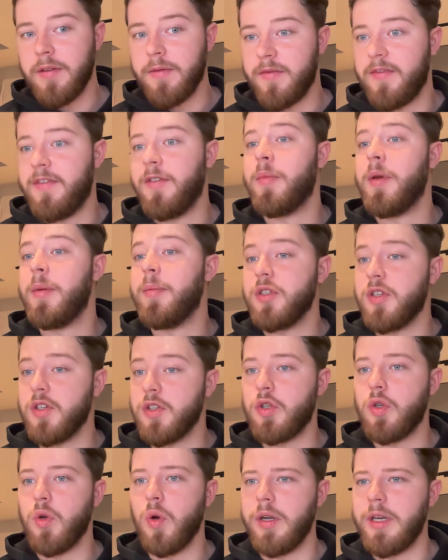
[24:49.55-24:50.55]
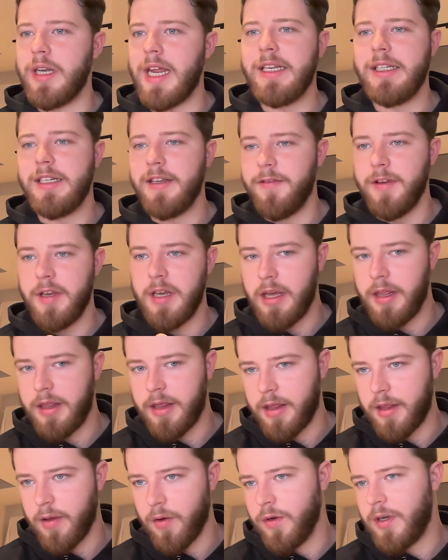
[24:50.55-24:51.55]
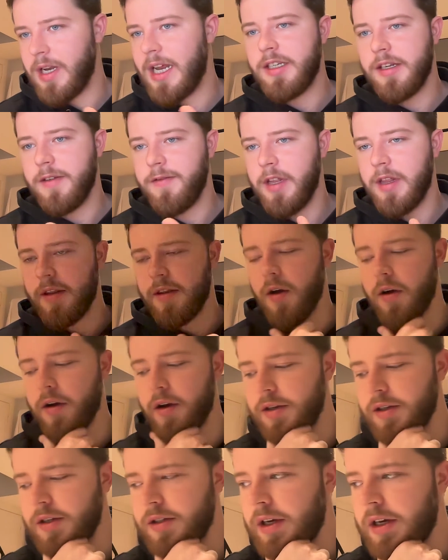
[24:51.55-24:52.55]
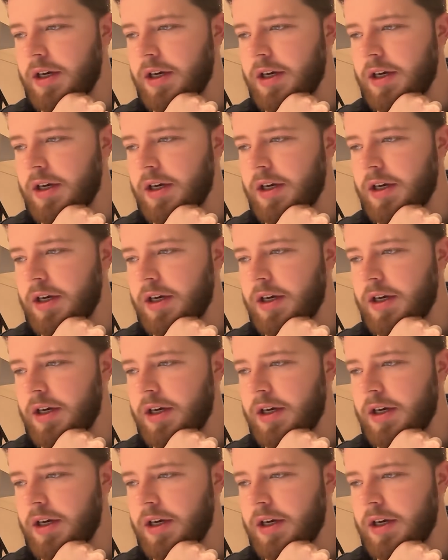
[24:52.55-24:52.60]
for people to store native ETH or native ETH tokens.